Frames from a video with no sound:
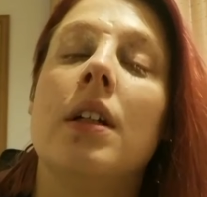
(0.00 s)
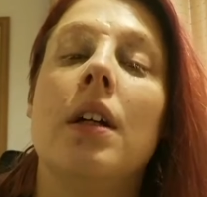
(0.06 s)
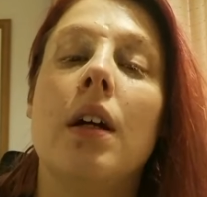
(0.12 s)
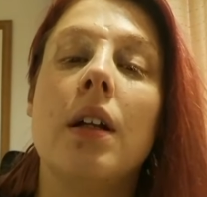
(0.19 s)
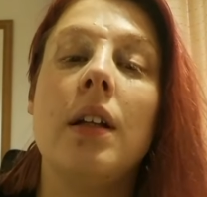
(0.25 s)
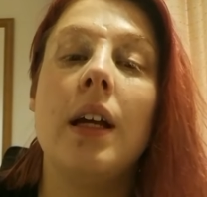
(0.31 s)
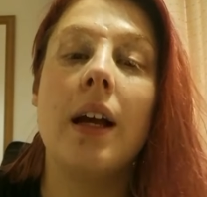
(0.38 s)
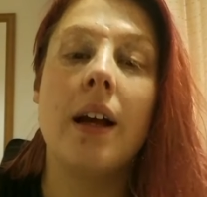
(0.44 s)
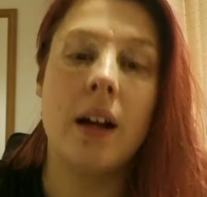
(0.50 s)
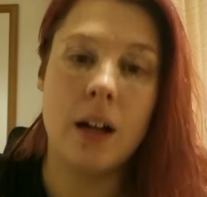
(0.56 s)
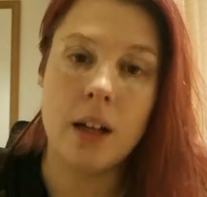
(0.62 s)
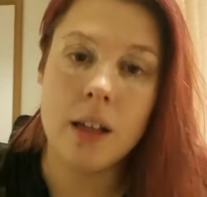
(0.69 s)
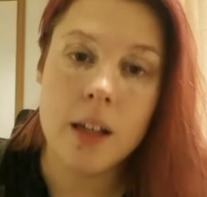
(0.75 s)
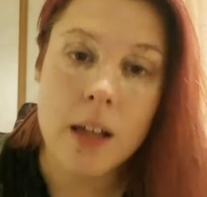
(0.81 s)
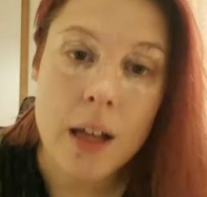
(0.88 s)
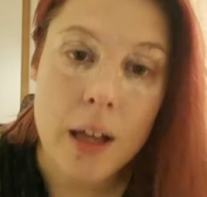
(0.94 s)
And yeah,
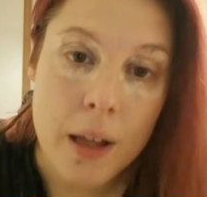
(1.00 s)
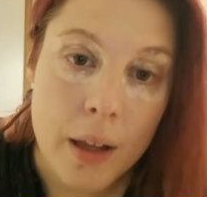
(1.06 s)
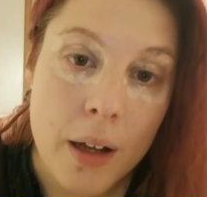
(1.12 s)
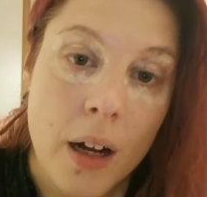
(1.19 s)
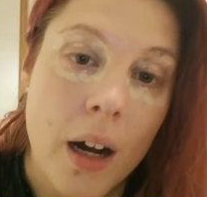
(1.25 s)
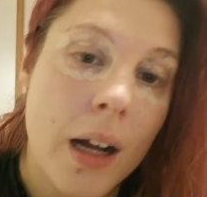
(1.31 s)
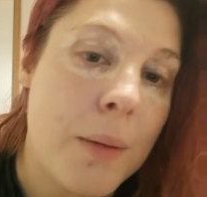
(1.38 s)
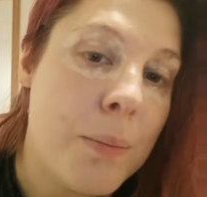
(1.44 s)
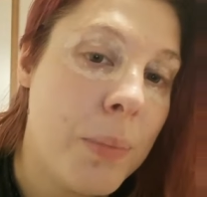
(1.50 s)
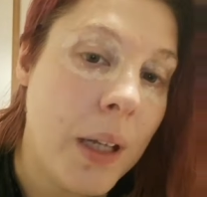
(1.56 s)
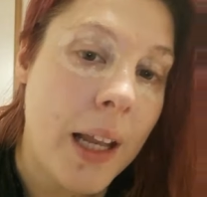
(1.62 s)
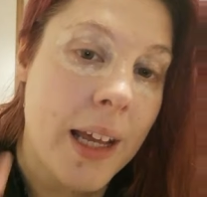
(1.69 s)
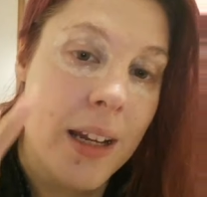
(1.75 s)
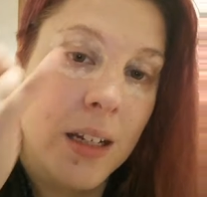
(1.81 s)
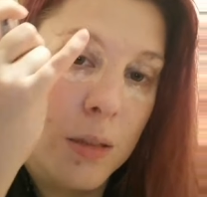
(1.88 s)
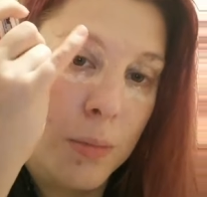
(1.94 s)
I
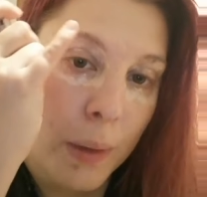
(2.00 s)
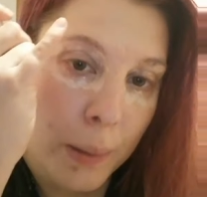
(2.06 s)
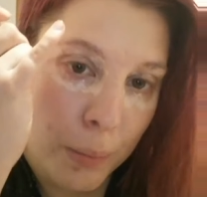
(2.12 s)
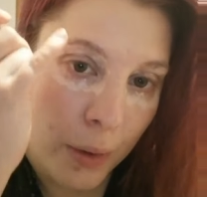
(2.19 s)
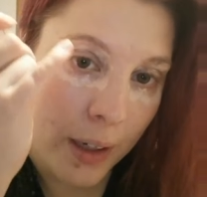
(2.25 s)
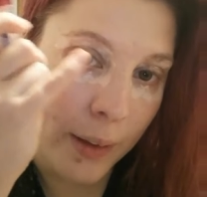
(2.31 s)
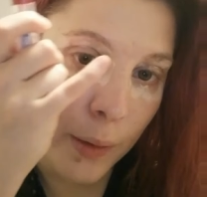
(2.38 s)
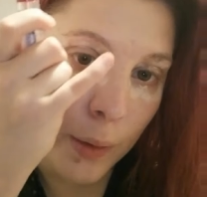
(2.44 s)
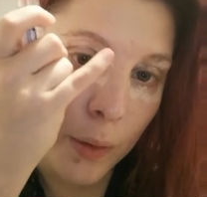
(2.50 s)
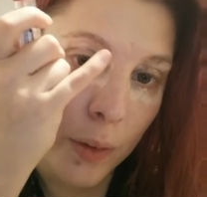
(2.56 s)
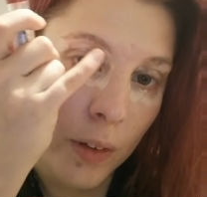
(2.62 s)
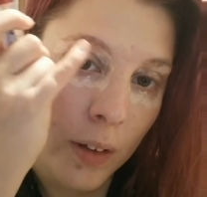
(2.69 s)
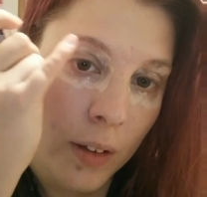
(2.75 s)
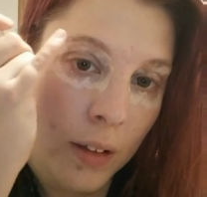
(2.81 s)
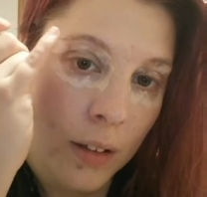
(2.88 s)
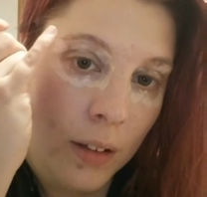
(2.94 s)
blade my
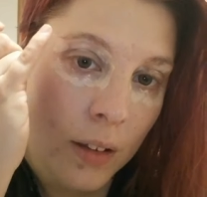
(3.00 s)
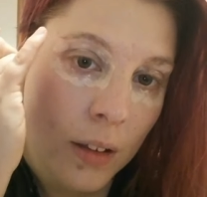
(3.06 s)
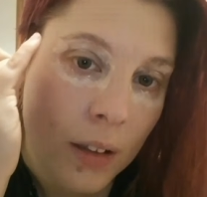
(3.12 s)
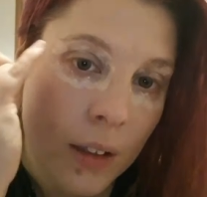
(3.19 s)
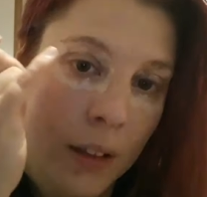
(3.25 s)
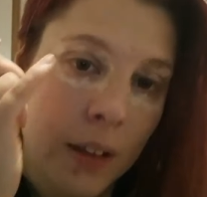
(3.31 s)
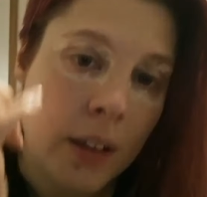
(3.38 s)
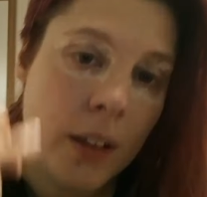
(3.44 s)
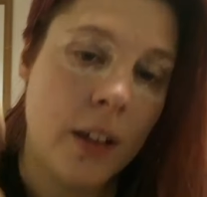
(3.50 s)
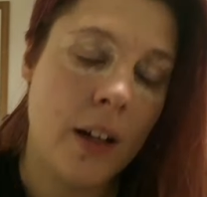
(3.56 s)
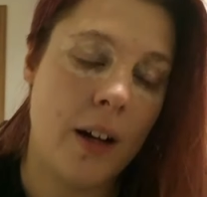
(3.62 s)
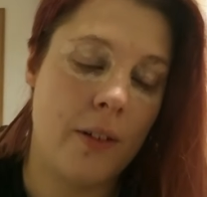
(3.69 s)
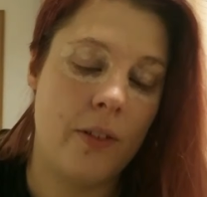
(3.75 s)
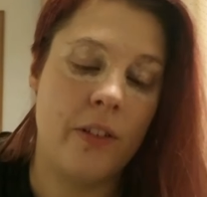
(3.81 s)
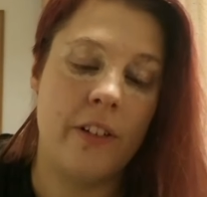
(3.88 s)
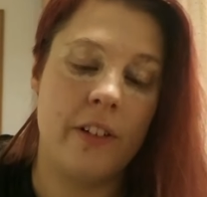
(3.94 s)
brows.
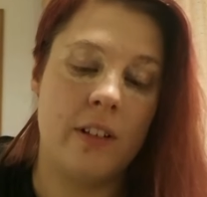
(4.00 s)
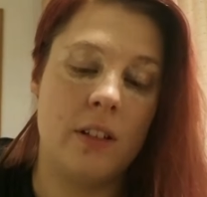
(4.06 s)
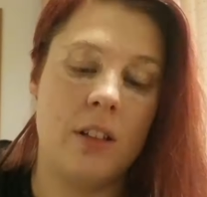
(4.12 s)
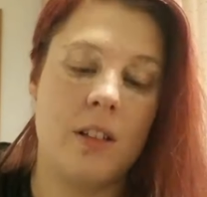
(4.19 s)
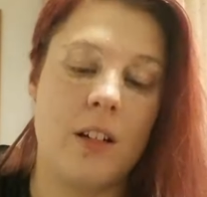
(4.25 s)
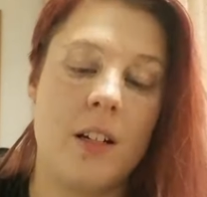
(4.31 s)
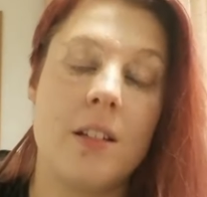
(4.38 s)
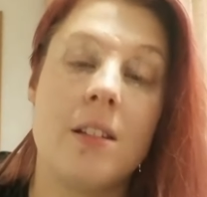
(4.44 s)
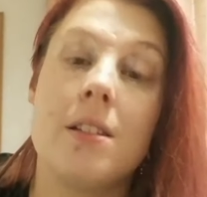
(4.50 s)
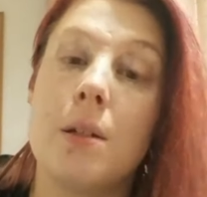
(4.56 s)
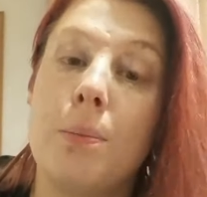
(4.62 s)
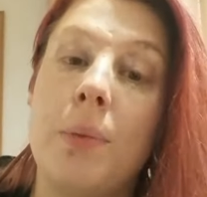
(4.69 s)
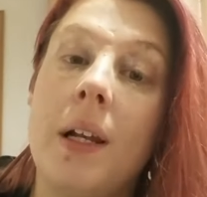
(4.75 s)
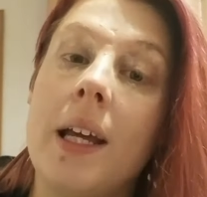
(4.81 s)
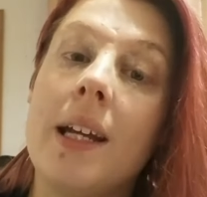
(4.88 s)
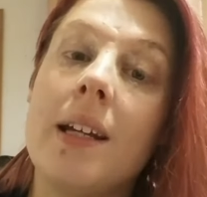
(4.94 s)
I've started to
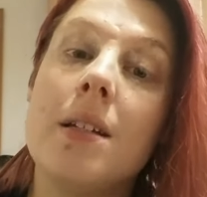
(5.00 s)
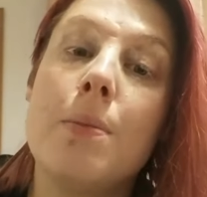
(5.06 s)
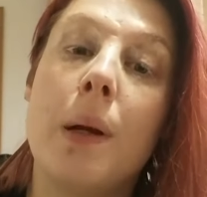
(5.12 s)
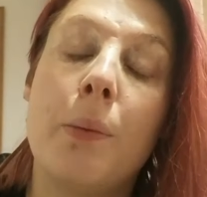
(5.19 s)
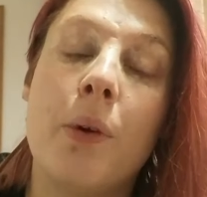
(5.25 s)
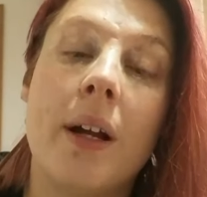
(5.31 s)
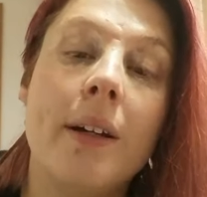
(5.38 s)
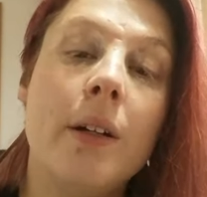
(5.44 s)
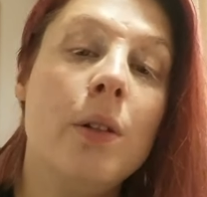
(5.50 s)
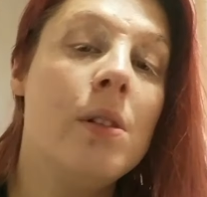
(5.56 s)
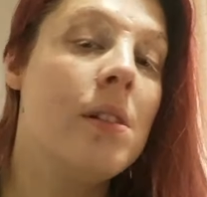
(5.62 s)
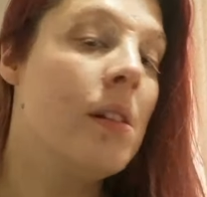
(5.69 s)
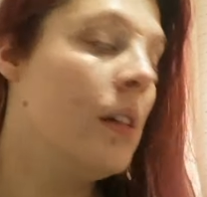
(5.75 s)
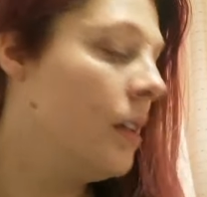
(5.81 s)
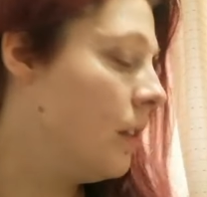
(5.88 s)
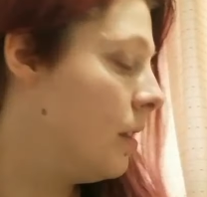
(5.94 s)
blade my
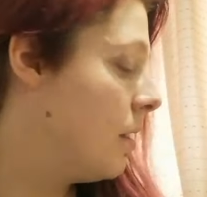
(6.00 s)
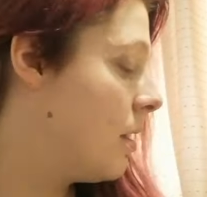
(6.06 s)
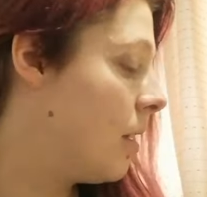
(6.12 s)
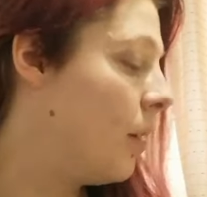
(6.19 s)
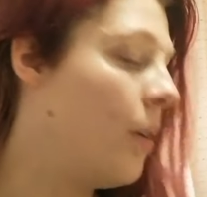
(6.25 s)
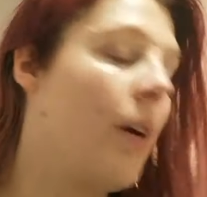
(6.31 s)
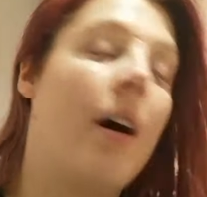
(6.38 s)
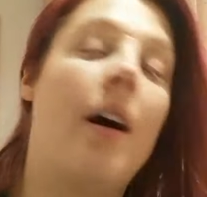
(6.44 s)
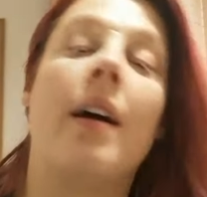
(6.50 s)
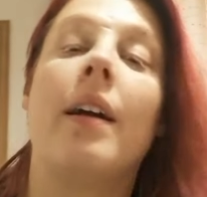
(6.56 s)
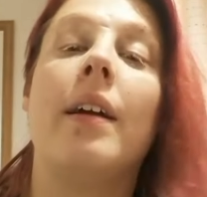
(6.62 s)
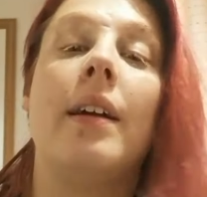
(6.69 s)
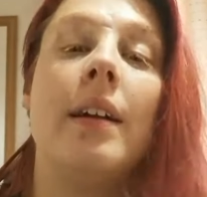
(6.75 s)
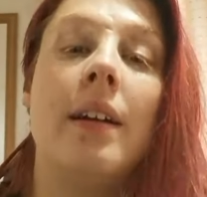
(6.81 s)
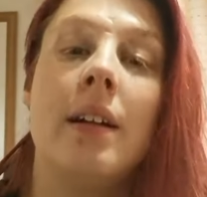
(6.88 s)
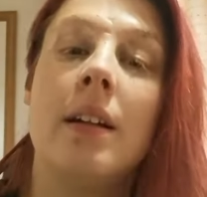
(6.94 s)
brows, so
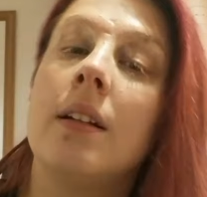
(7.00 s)
I